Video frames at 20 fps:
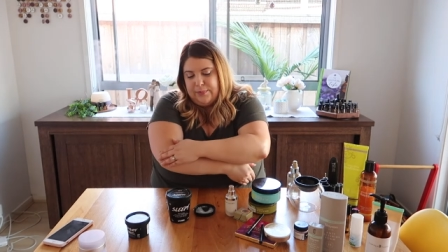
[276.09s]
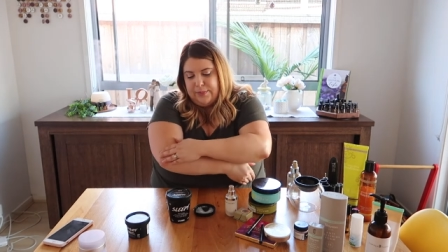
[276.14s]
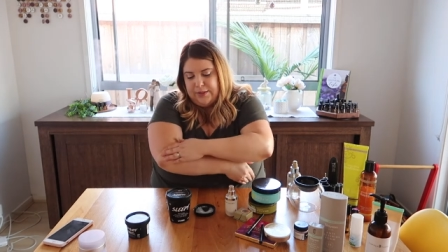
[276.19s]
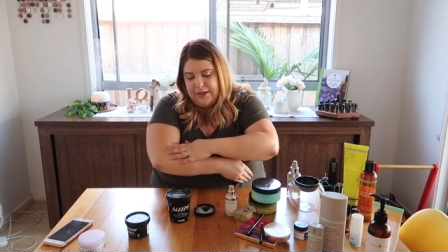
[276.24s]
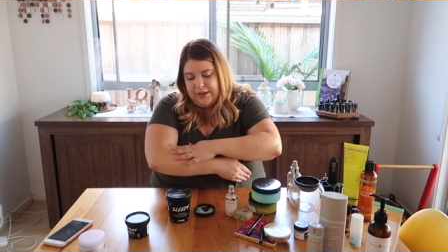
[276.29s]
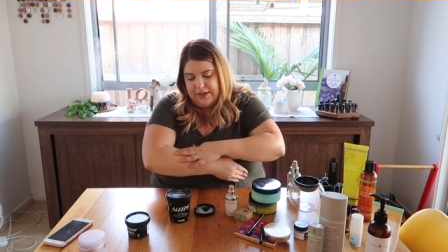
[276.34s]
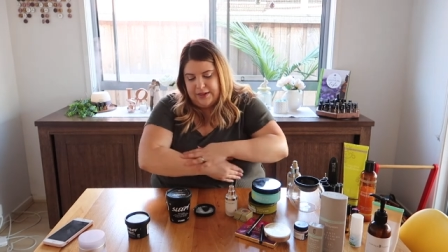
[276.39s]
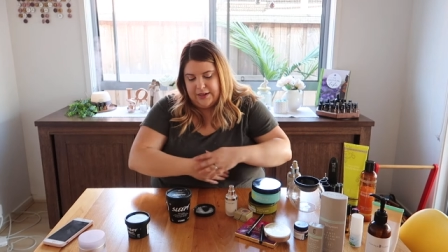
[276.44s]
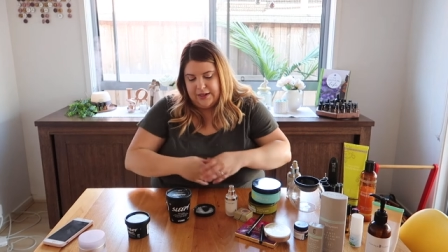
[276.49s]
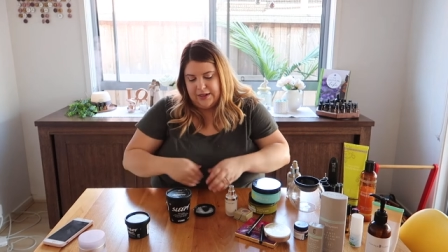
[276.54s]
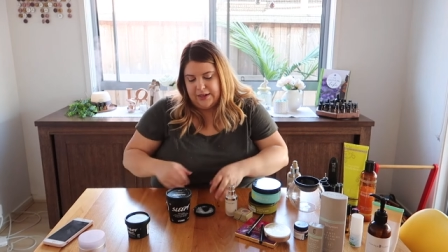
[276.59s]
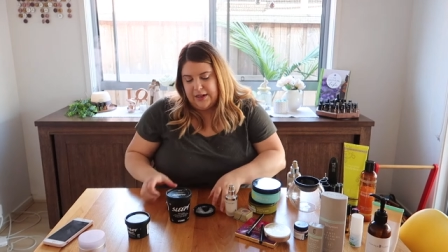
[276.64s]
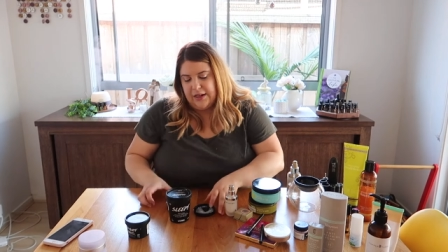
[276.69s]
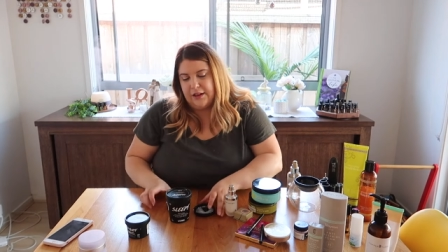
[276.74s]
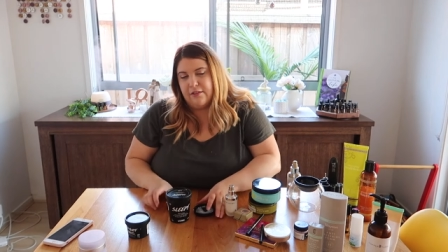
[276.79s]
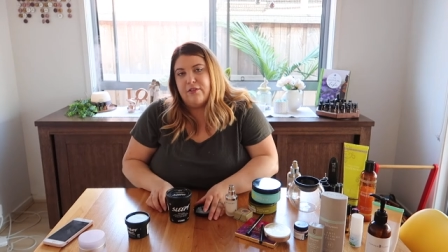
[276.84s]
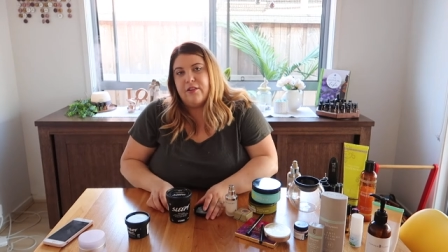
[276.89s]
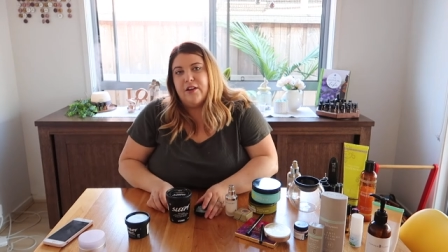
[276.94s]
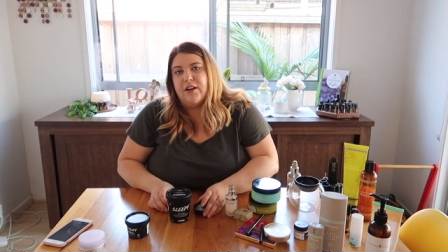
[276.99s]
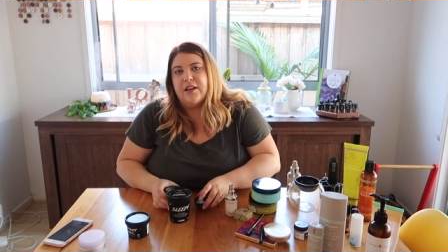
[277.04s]
but
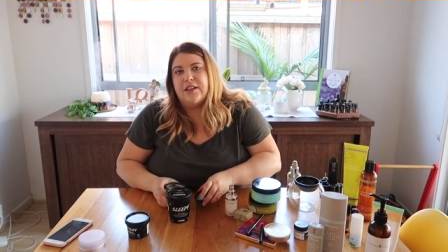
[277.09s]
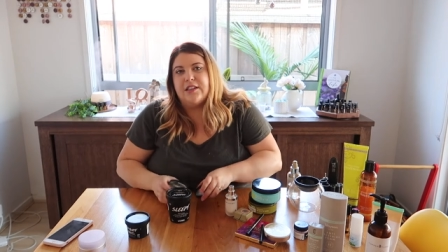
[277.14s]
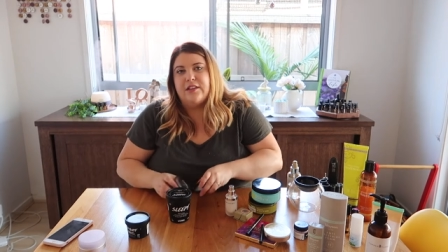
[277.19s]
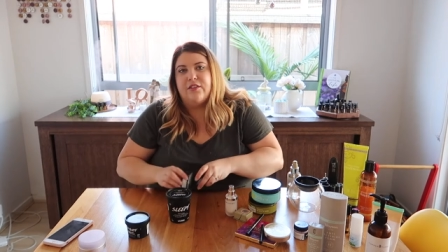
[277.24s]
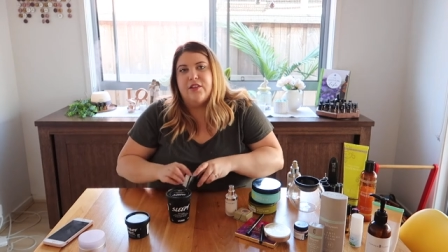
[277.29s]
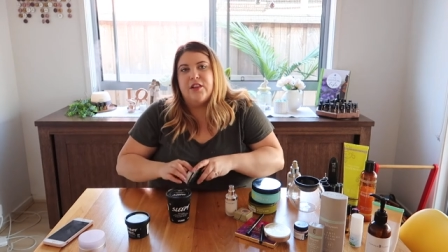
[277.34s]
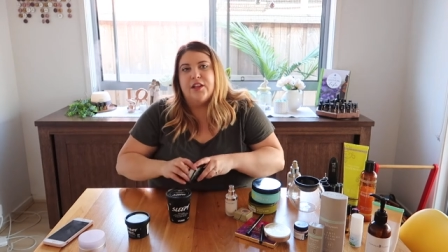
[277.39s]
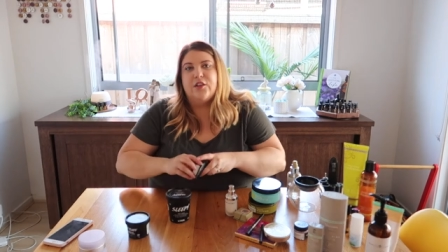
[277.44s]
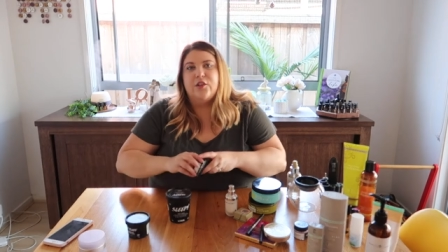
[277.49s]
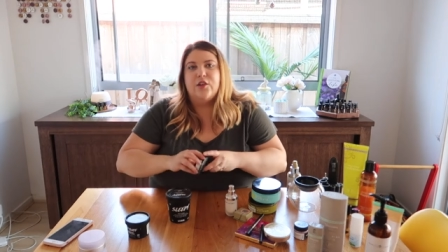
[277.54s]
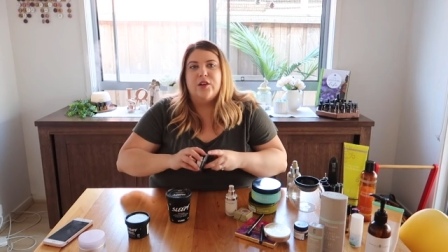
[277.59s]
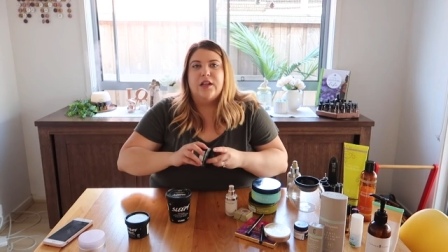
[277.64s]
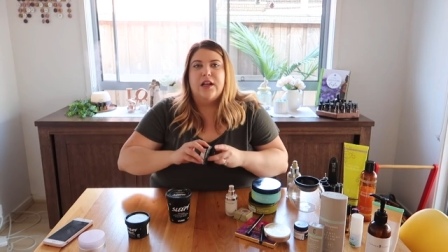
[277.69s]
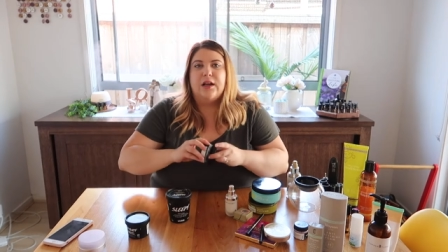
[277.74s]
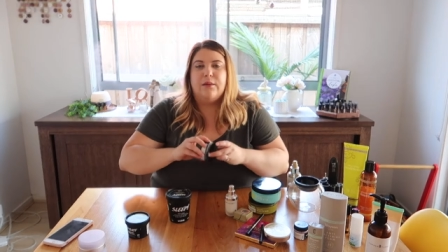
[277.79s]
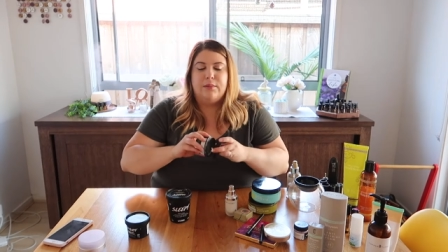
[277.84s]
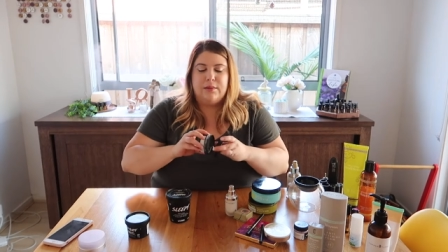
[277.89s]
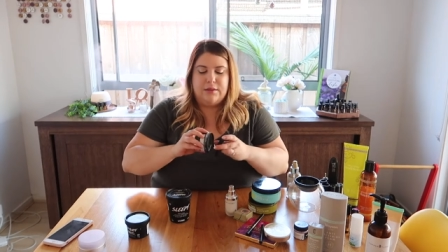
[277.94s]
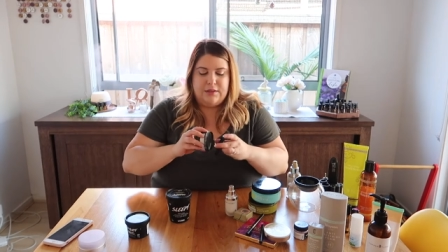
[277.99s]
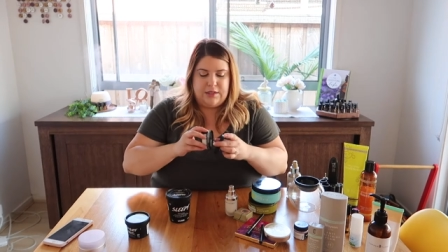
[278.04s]
if not, I definitely do it a
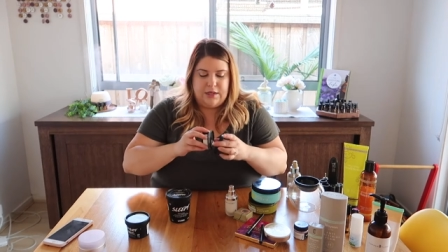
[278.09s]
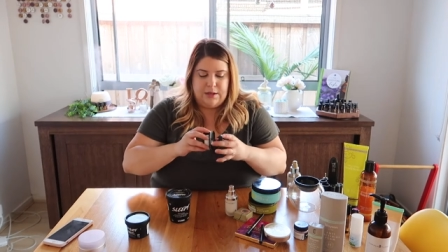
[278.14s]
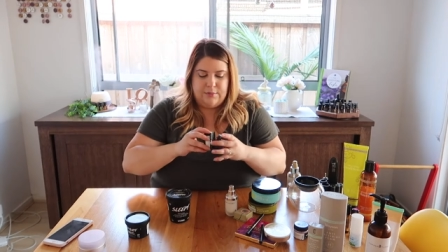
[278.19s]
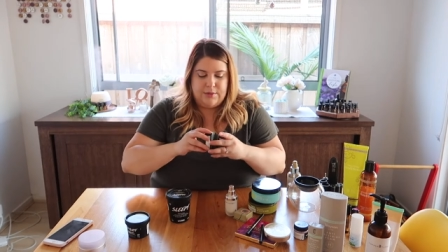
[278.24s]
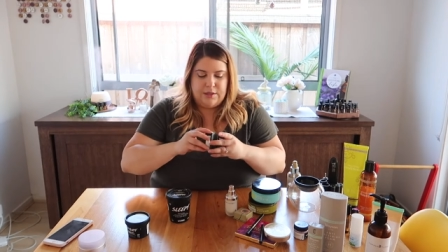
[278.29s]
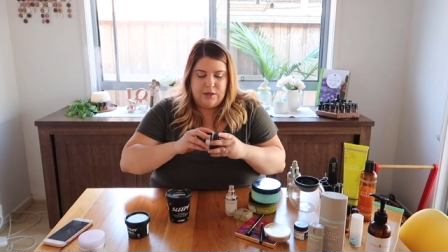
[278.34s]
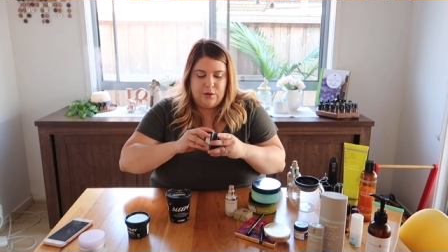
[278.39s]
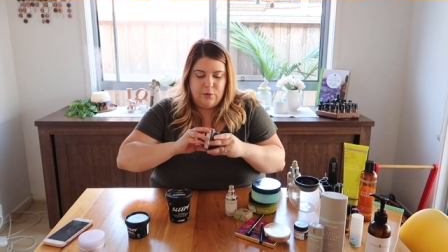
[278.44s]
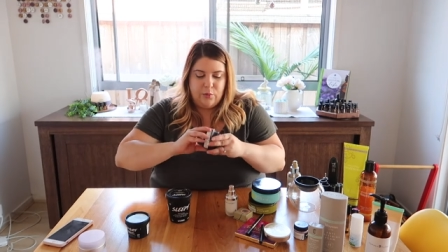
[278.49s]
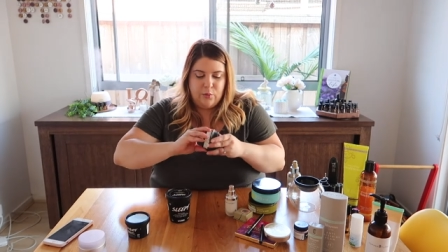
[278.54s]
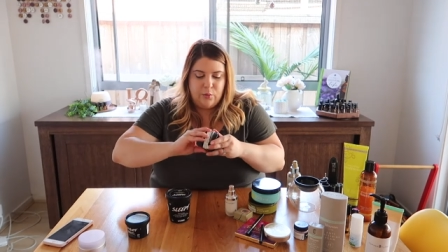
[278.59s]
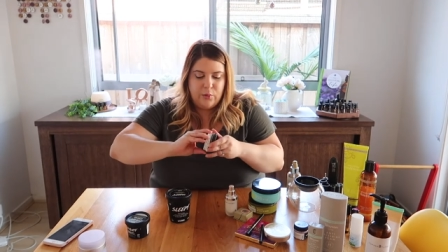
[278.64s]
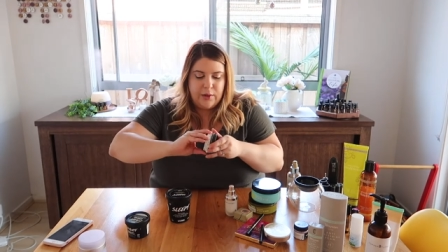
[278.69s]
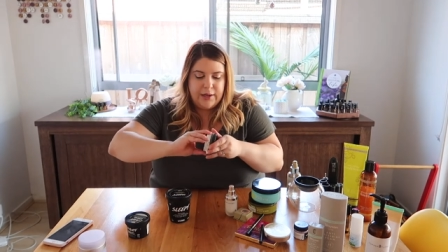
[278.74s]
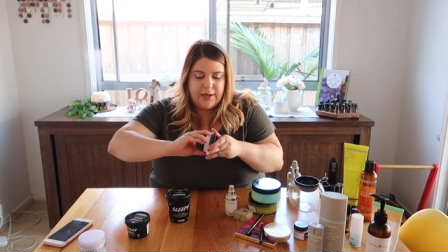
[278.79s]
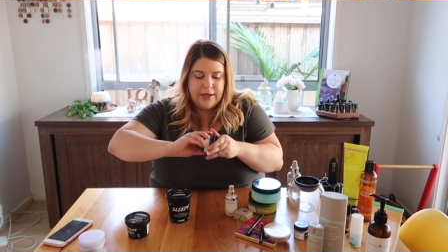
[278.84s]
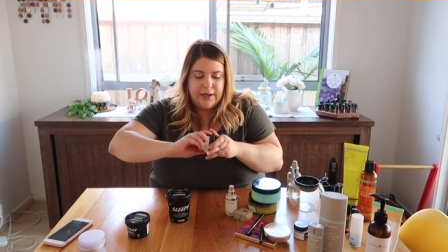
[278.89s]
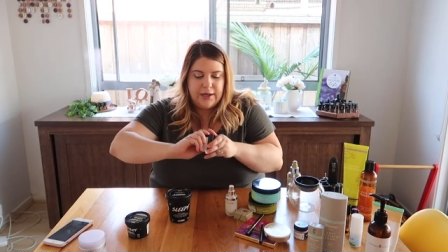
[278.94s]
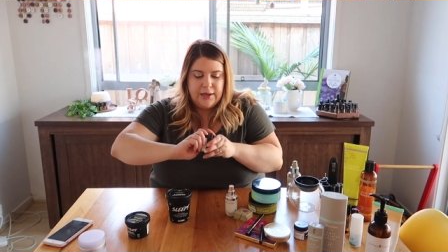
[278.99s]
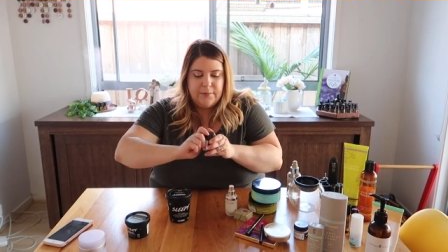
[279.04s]
couple of times a
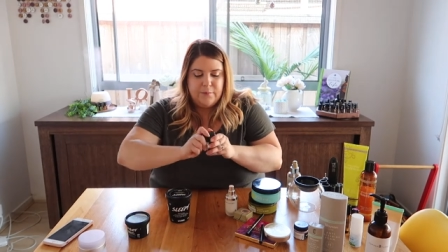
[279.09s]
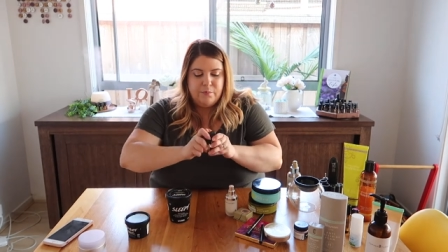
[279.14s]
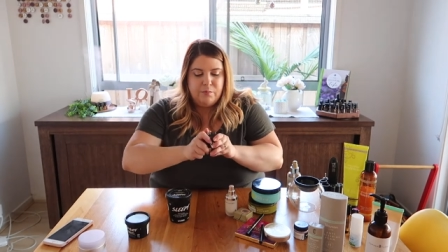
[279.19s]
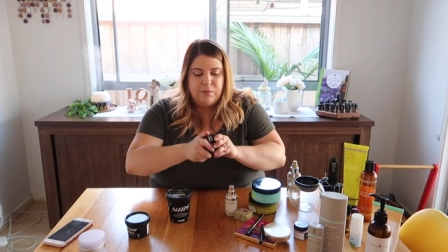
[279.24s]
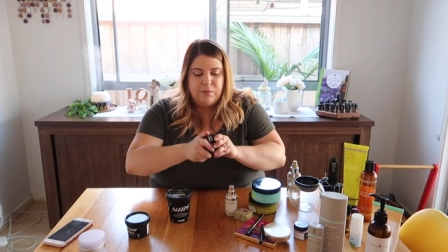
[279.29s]
week.